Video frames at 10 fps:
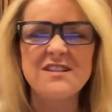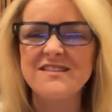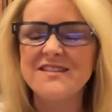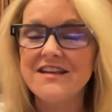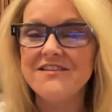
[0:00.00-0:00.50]

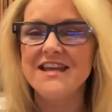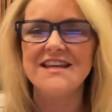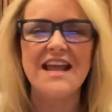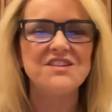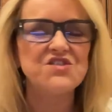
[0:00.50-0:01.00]
resilient
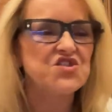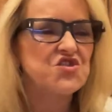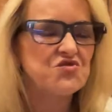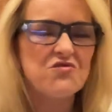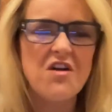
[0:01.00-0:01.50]
and
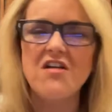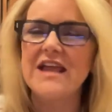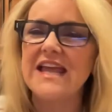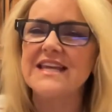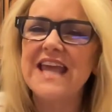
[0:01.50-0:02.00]
strong
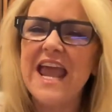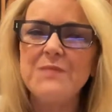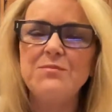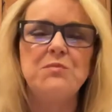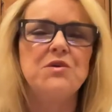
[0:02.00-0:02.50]
and
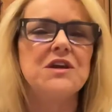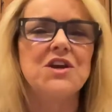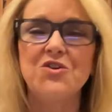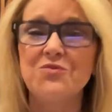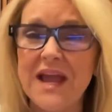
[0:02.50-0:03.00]
capable and
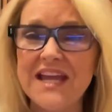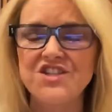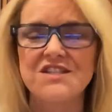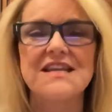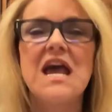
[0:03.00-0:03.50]

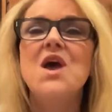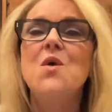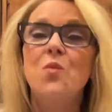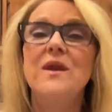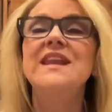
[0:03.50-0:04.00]
courageous,
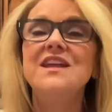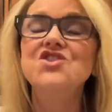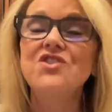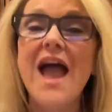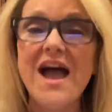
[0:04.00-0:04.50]
we need
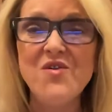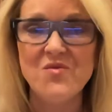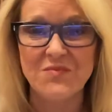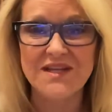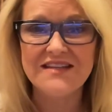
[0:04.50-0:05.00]
your
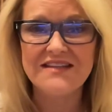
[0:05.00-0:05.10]
help.